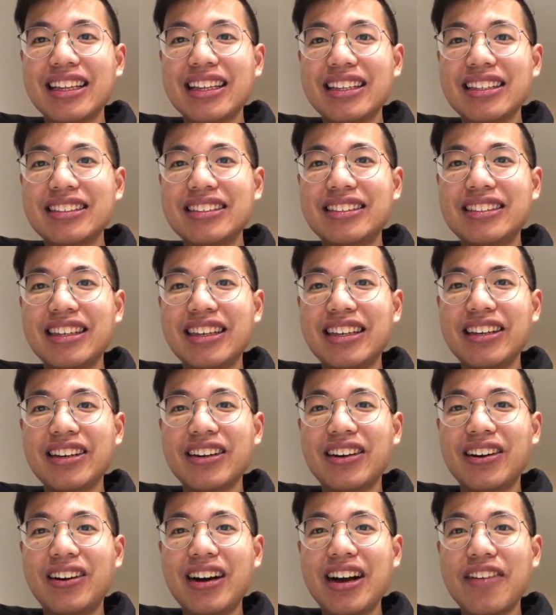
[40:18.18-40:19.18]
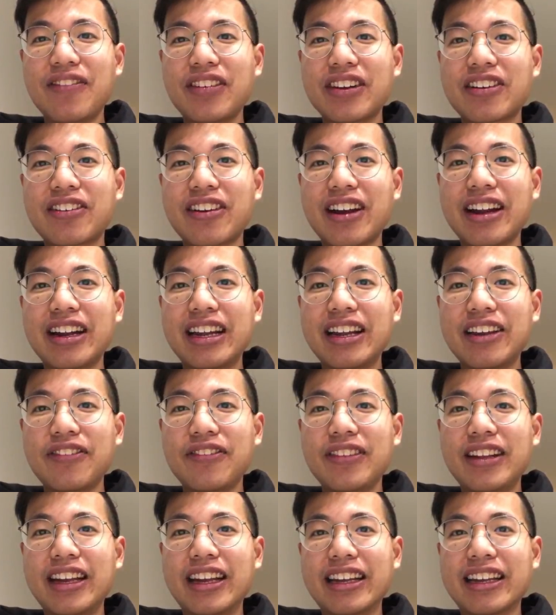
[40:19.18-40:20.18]
See you all. Have a great
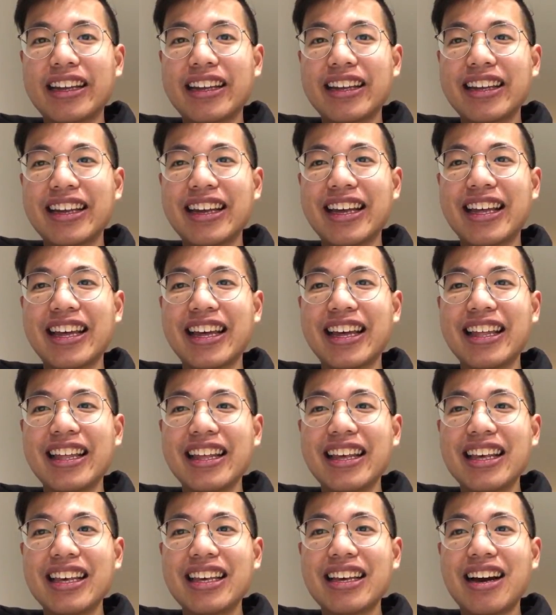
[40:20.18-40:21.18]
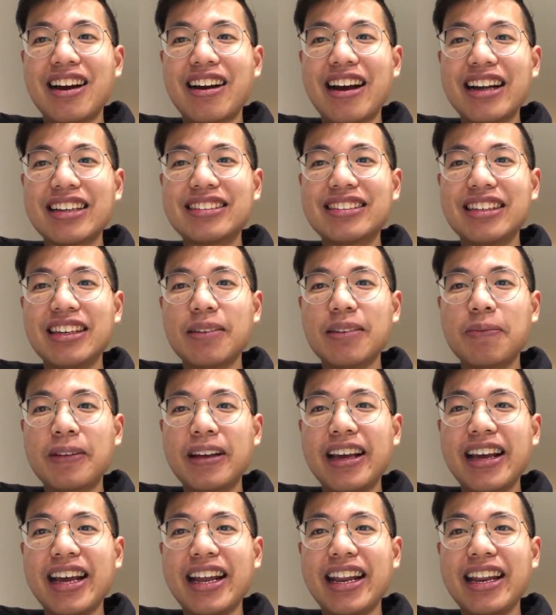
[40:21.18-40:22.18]
evening. All right. See you,
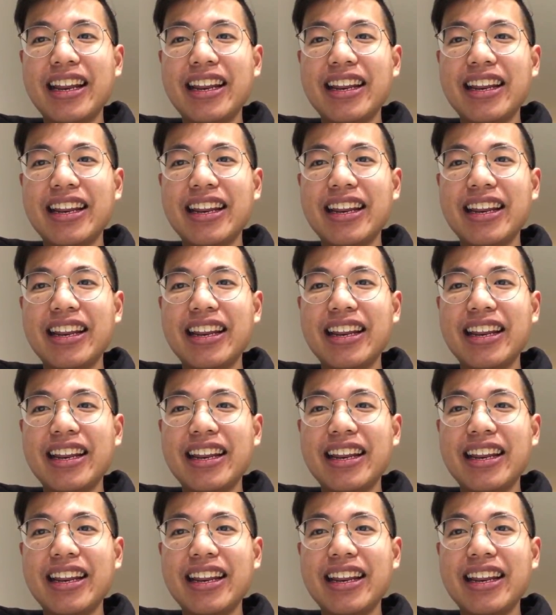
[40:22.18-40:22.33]
Pete.